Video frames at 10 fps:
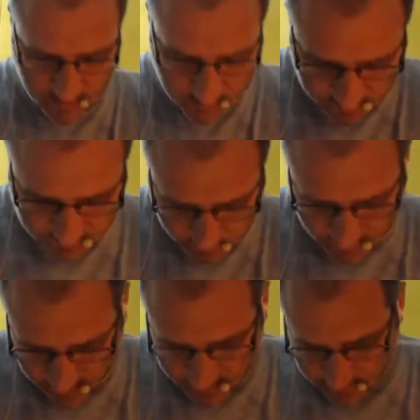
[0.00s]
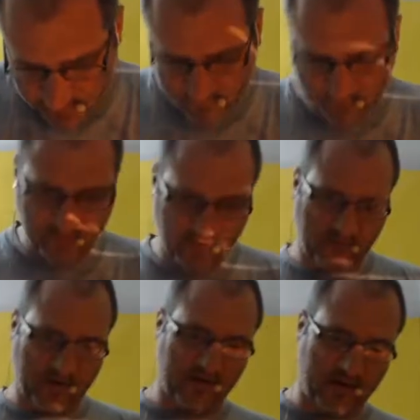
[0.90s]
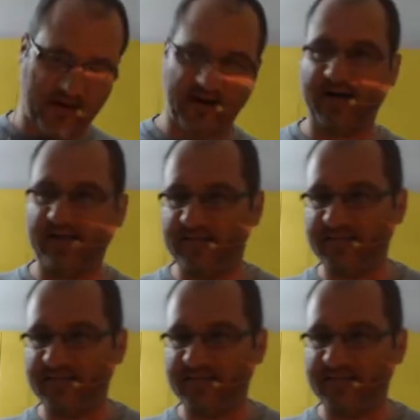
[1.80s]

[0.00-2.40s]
I destroyed it. It's not circular again.